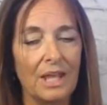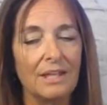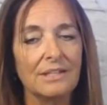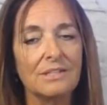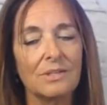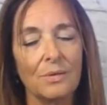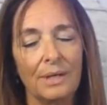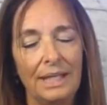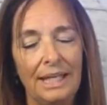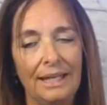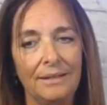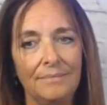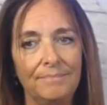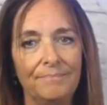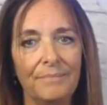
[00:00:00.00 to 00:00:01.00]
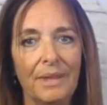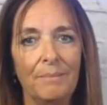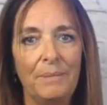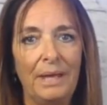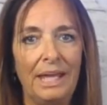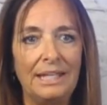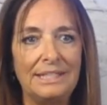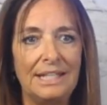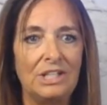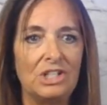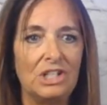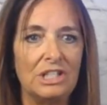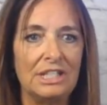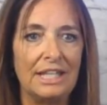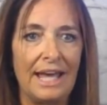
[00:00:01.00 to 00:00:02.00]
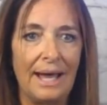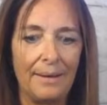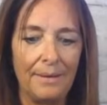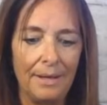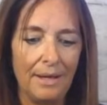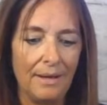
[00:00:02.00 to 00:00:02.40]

So again, pay attention to that,